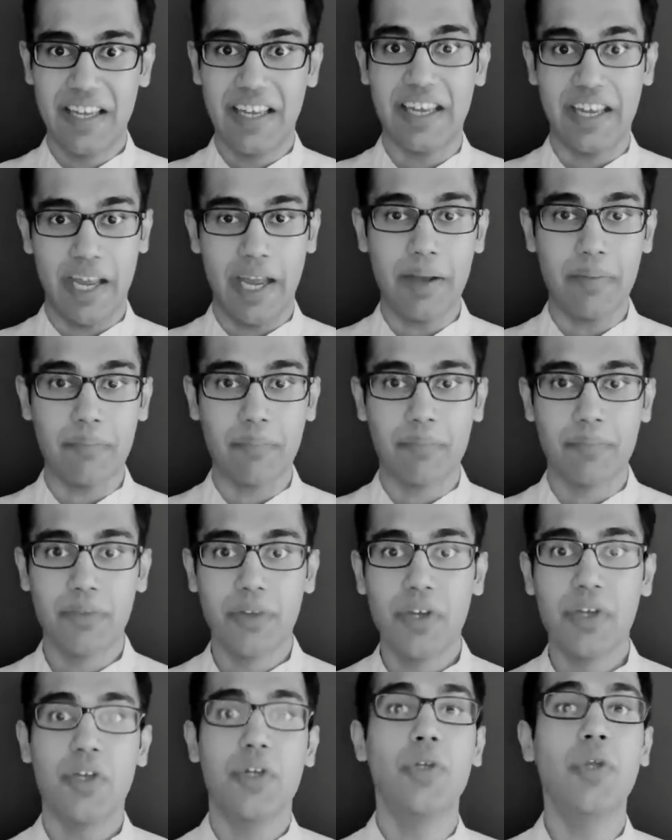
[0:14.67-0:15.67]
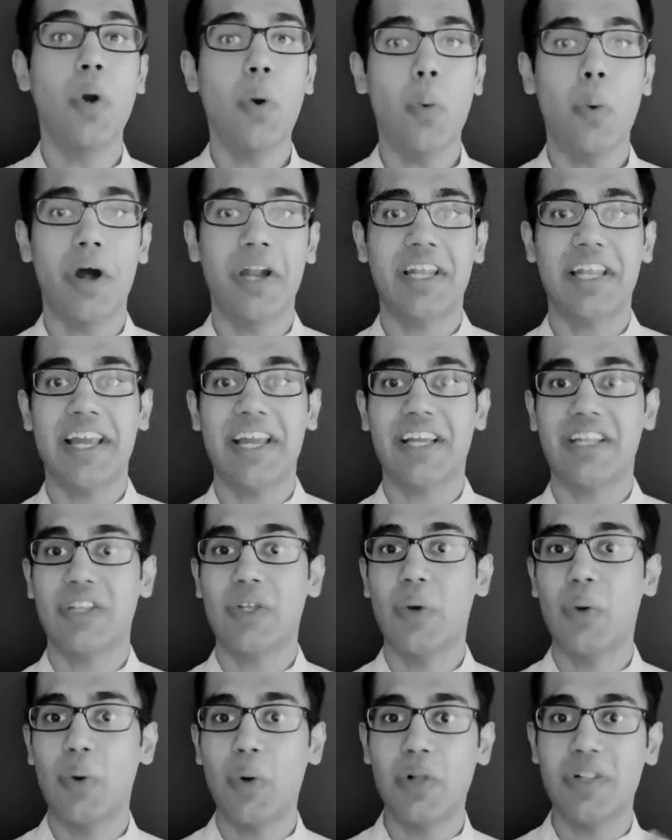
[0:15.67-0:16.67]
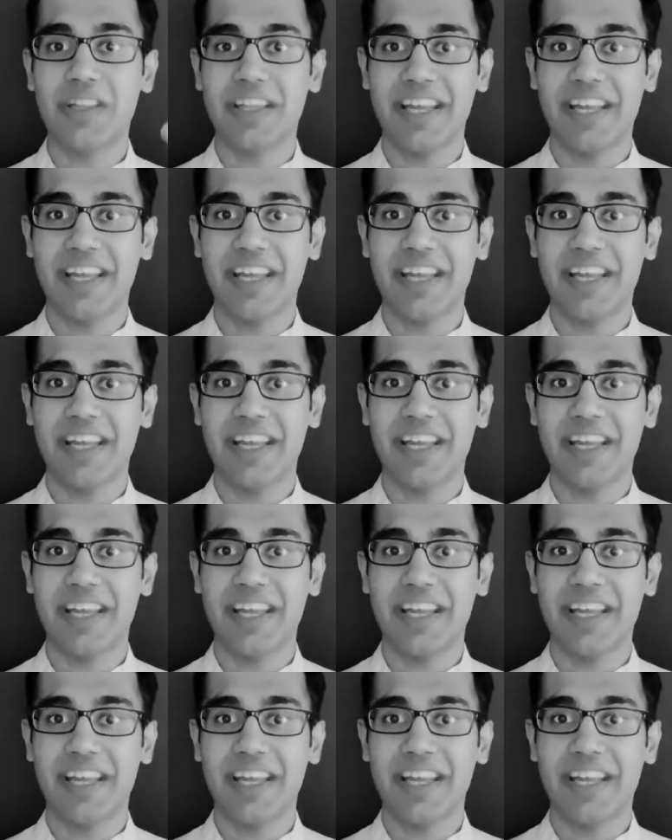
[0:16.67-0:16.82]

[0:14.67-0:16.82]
Yeah, you know what? Like, the whole